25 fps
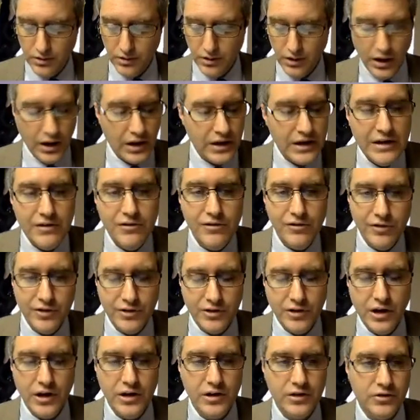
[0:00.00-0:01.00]
And even if it
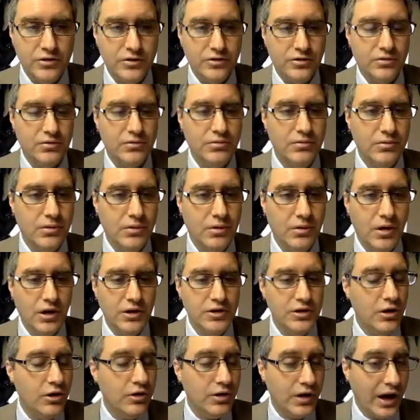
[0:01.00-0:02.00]
takes a
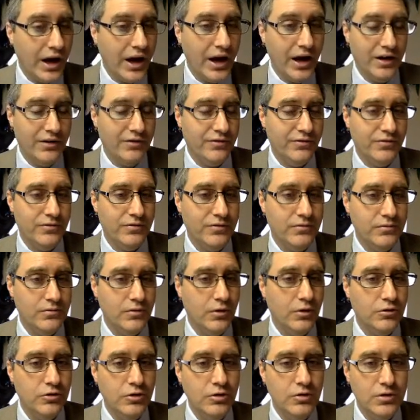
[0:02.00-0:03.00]
year and a half
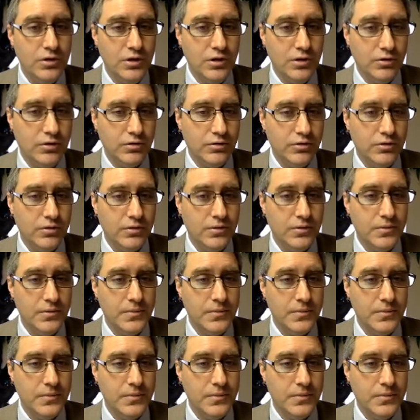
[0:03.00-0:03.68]
or two years,